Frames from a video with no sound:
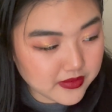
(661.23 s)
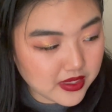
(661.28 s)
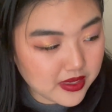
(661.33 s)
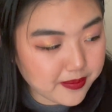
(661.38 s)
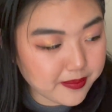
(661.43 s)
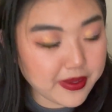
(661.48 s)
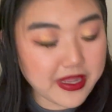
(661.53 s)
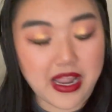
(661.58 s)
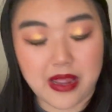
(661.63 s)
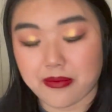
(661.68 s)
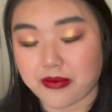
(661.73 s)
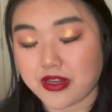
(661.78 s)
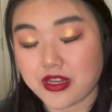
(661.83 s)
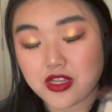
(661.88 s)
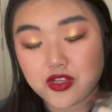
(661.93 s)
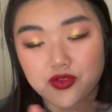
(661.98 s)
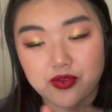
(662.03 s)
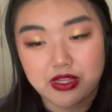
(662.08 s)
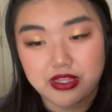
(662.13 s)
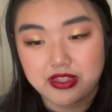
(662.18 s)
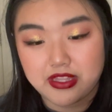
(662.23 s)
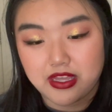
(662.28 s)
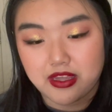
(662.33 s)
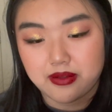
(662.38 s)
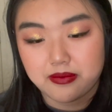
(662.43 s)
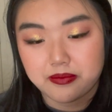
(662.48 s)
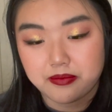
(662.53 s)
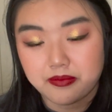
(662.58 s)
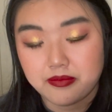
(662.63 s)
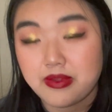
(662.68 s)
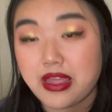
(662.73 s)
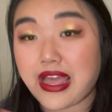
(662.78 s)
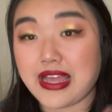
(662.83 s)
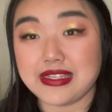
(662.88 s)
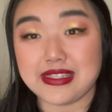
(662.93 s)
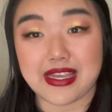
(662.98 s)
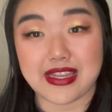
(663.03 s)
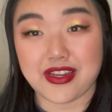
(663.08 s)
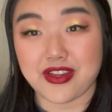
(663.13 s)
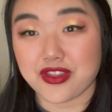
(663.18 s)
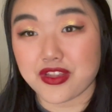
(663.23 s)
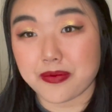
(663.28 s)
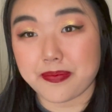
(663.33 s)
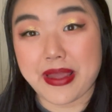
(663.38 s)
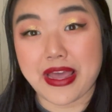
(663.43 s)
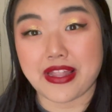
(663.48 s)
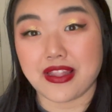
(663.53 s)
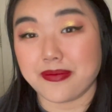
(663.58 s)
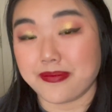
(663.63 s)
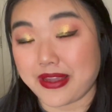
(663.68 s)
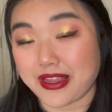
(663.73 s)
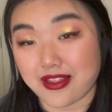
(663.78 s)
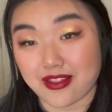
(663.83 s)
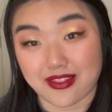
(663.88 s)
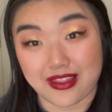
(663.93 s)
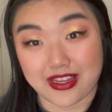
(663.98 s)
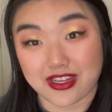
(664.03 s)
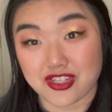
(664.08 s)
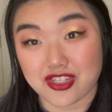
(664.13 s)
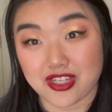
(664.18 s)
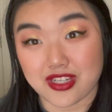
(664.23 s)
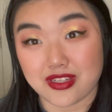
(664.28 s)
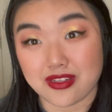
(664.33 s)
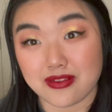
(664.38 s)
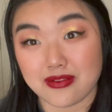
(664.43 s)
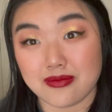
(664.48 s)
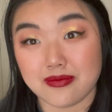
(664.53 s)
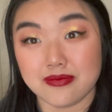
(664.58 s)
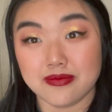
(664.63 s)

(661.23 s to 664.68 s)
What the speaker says: But I'm gonna treat them as any other palette in my collection.